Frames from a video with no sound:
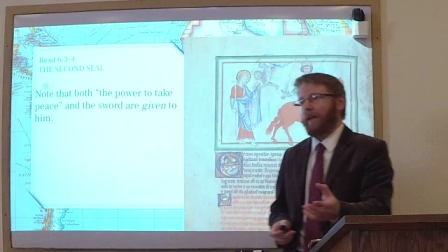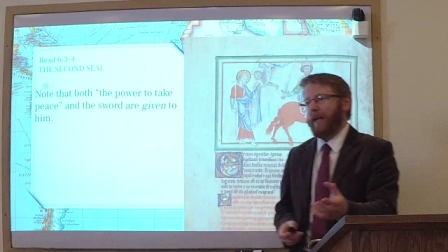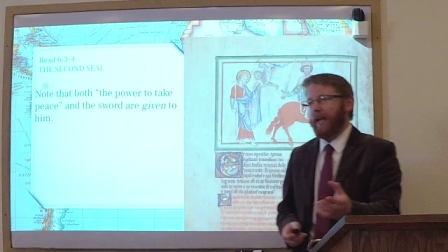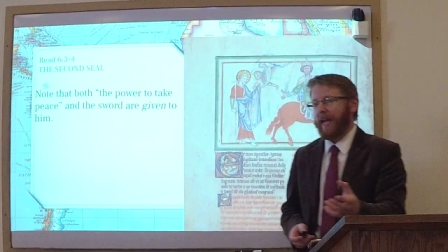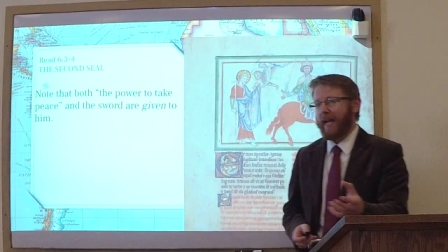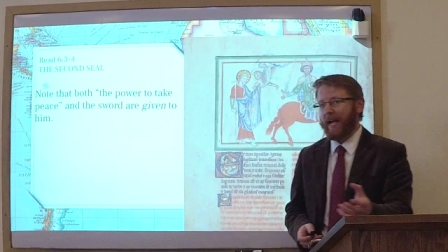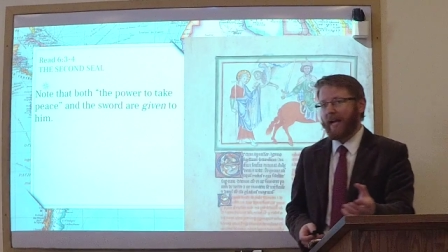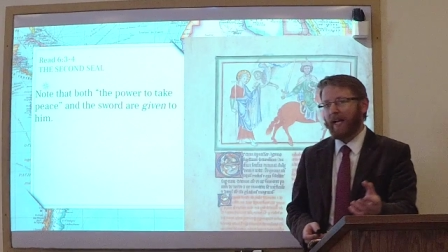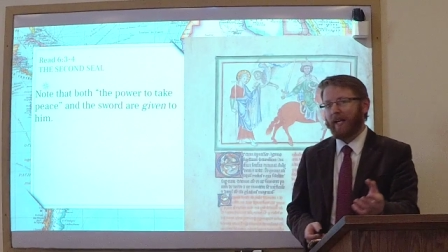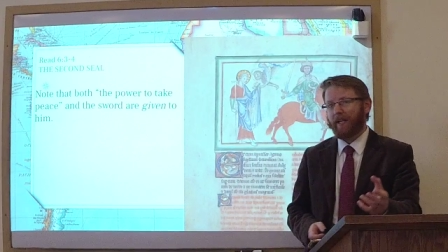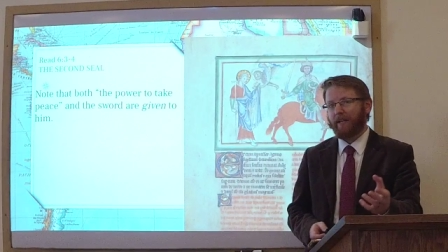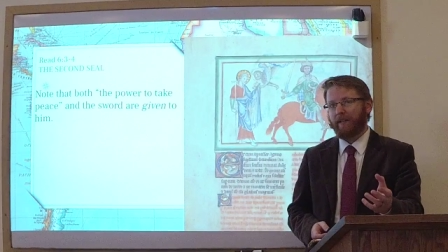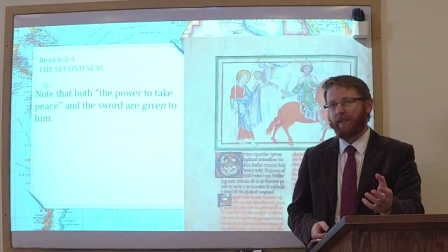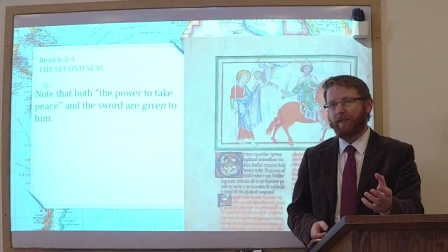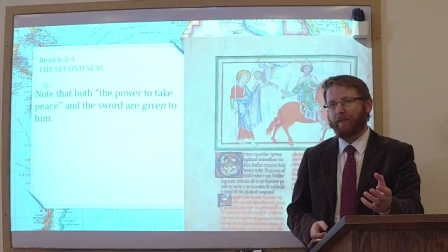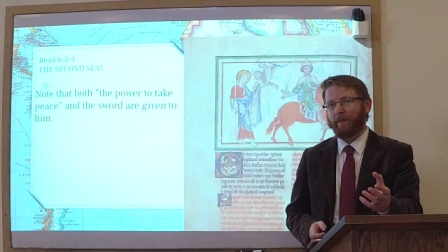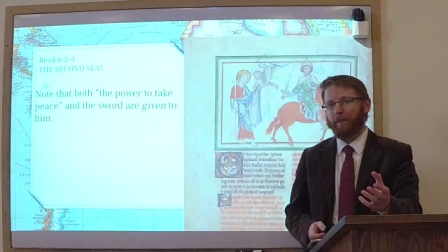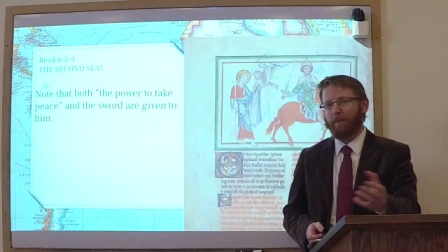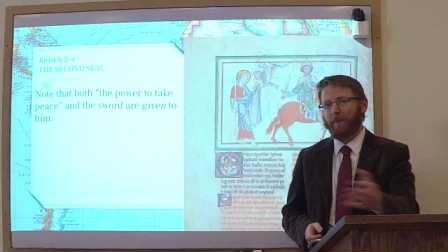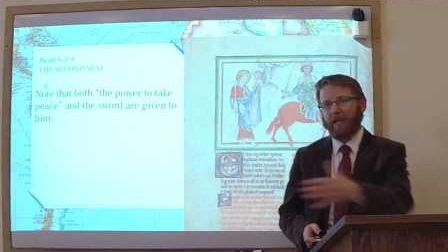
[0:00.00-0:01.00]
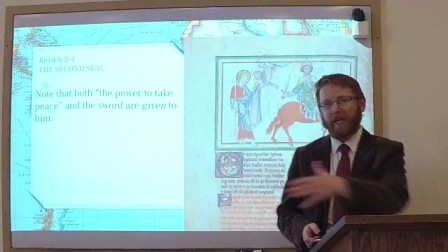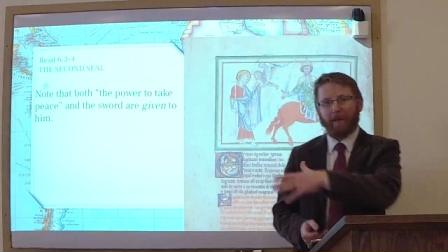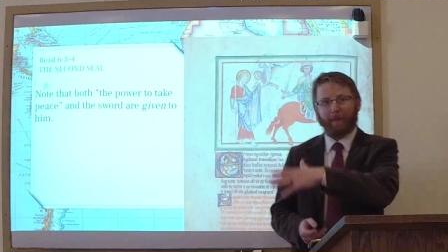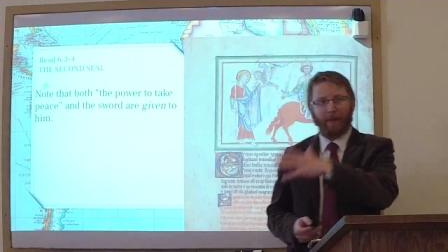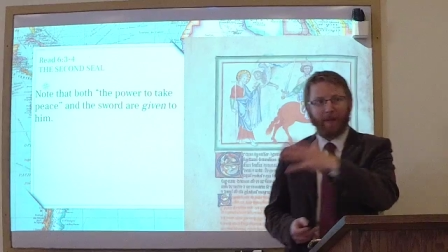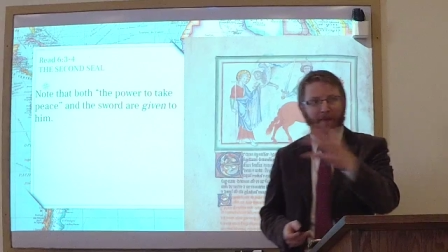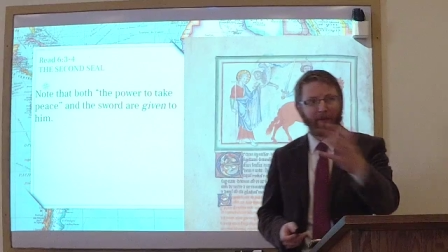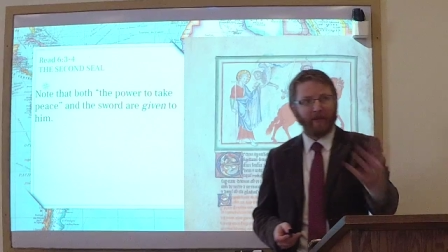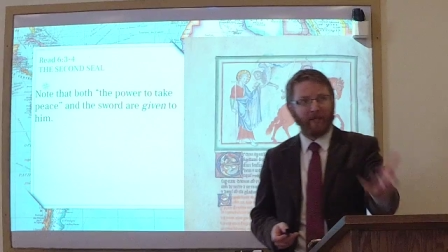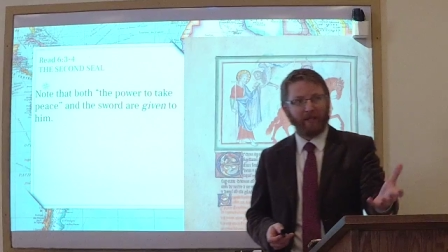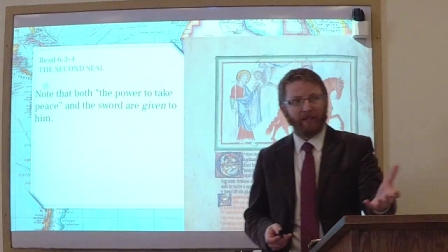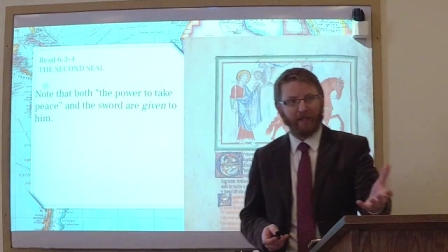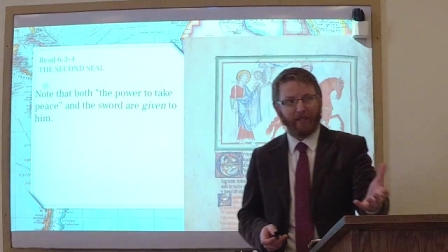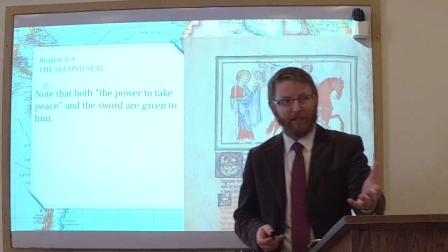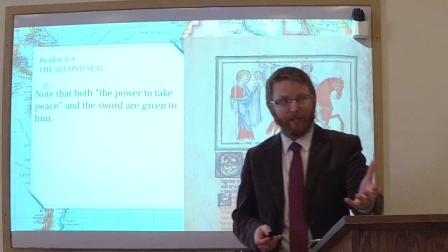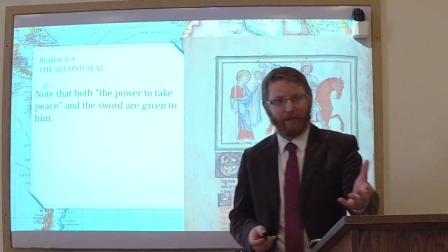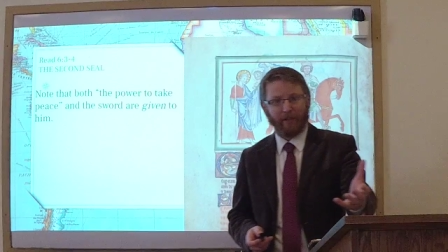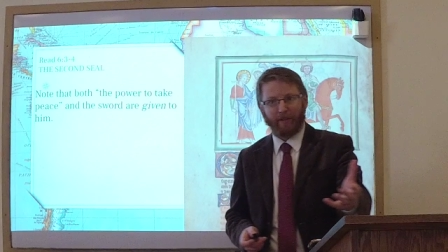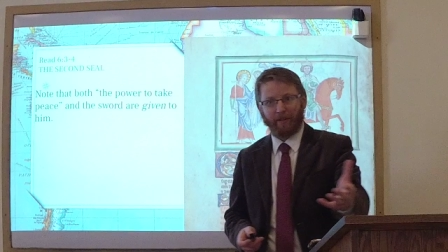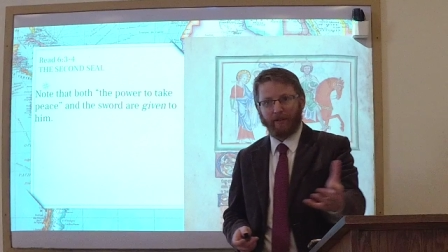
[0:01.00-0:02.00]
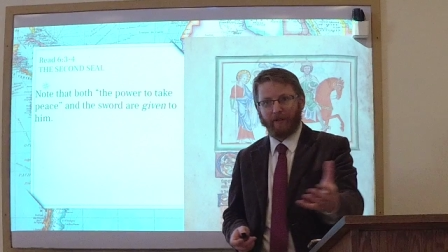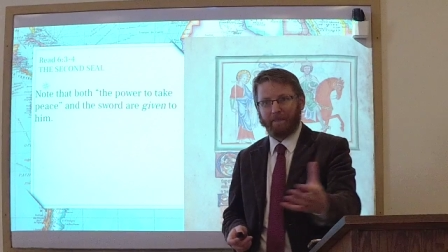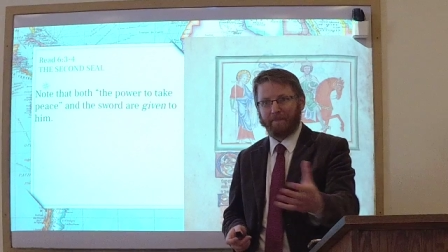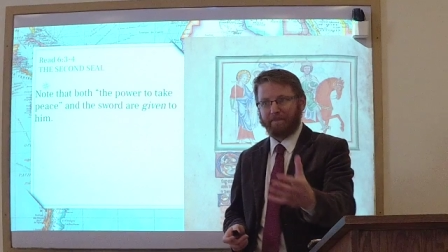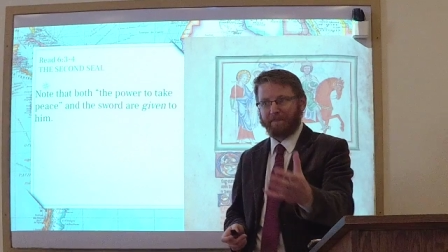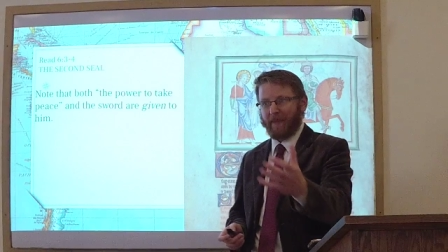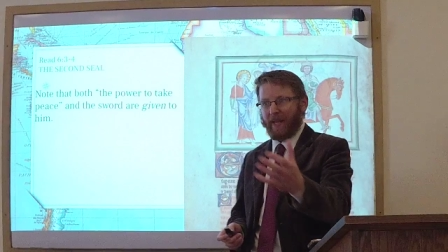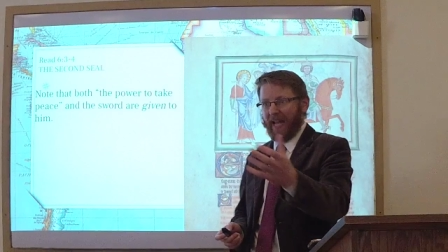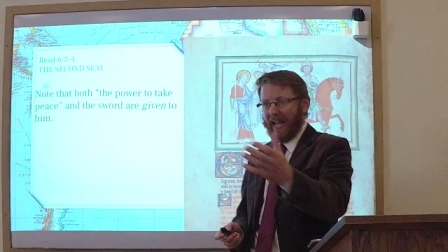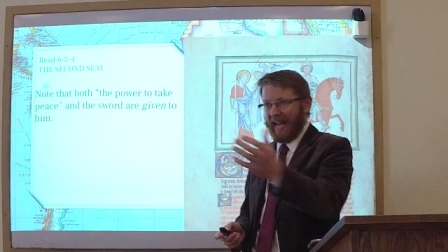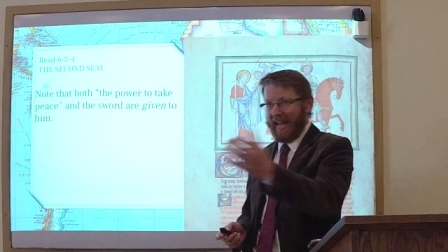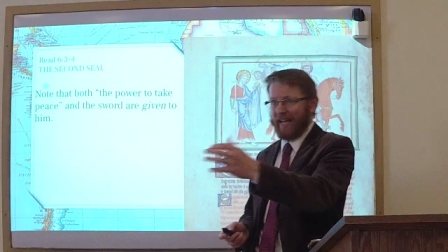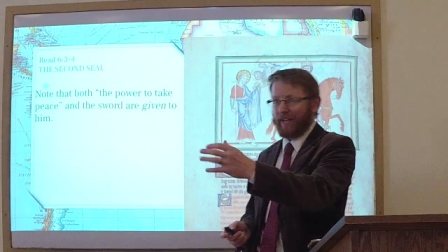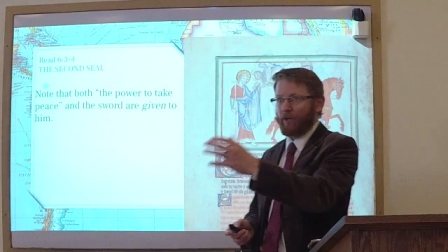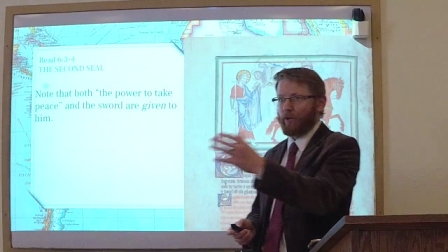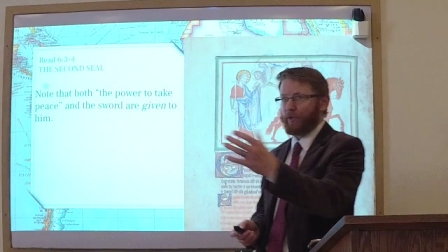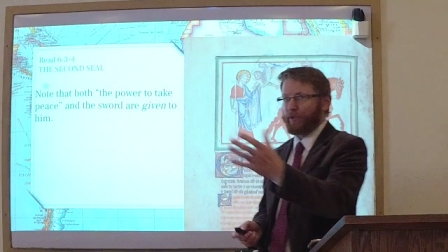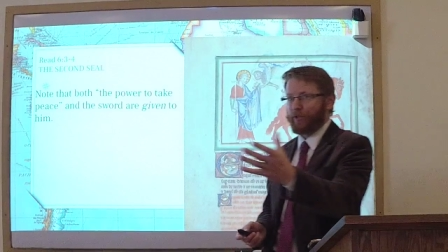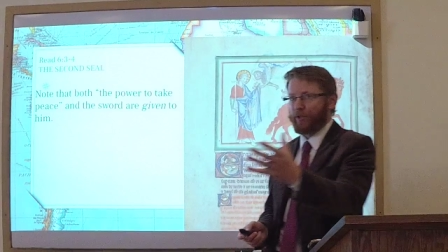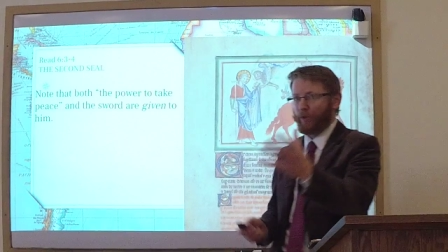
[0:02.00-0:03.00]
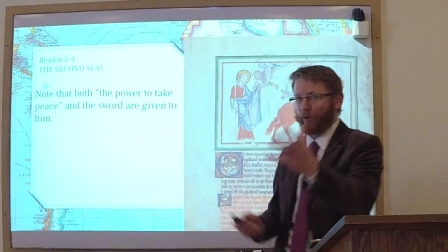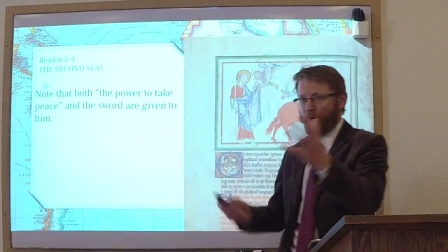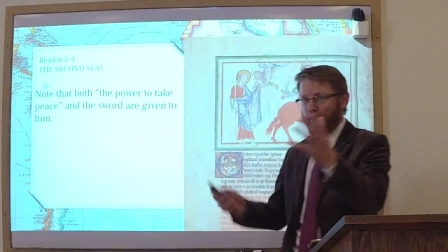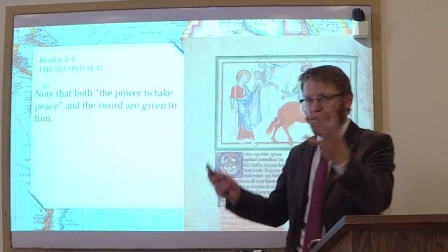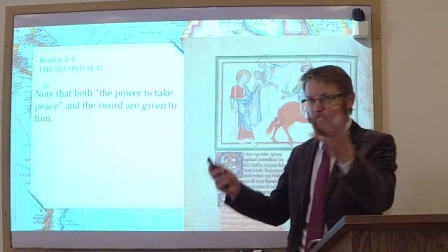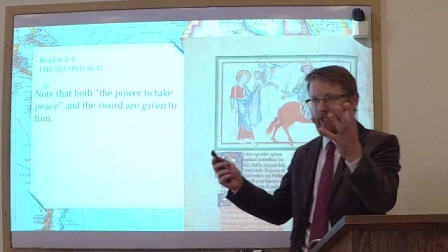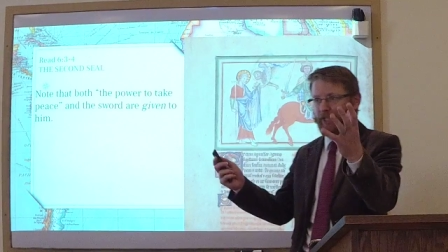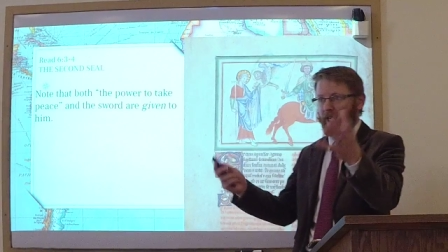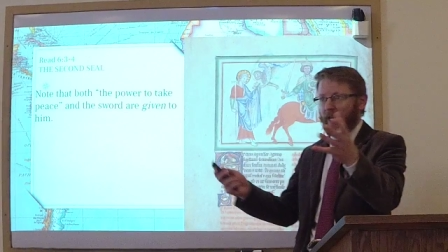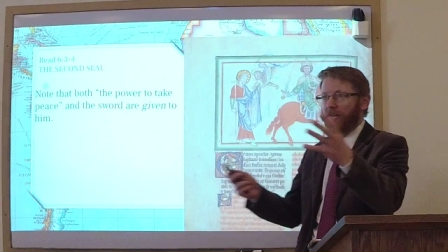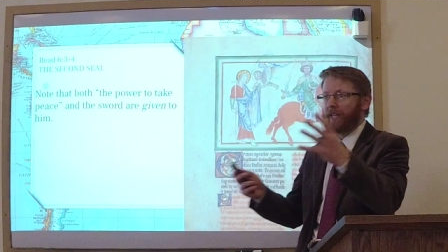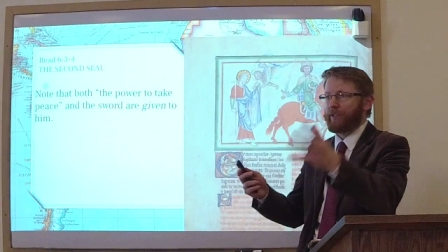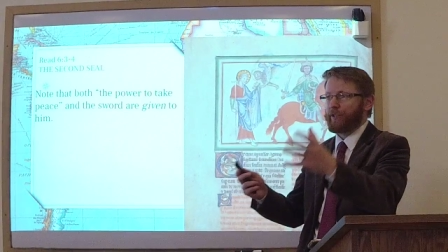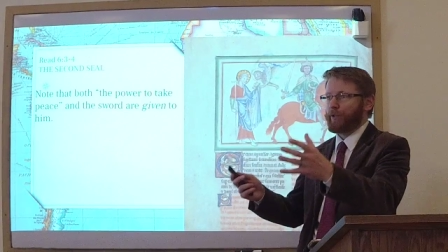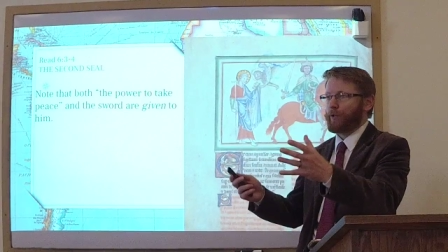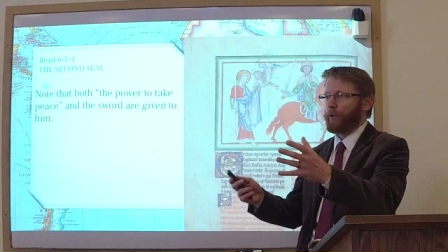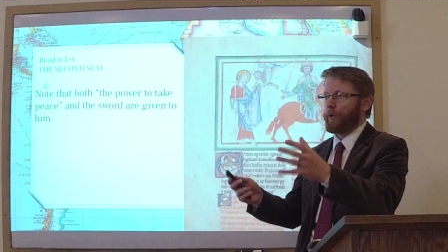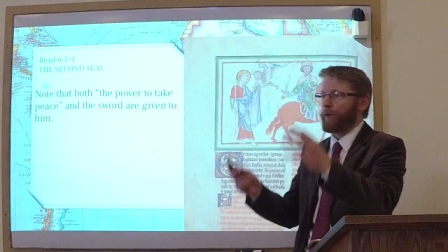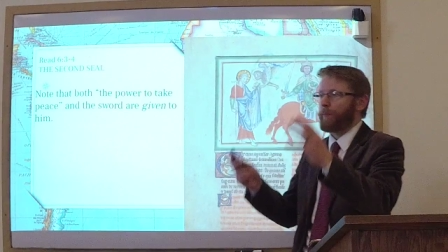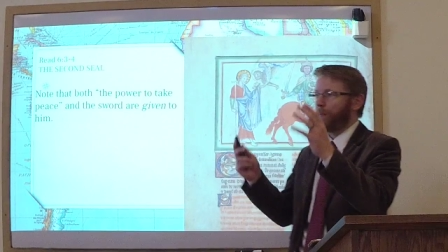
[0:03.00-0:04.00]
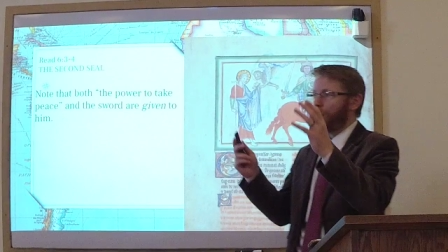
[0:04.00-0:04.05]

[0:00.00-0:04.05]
and make people kill each other and also the giant sword,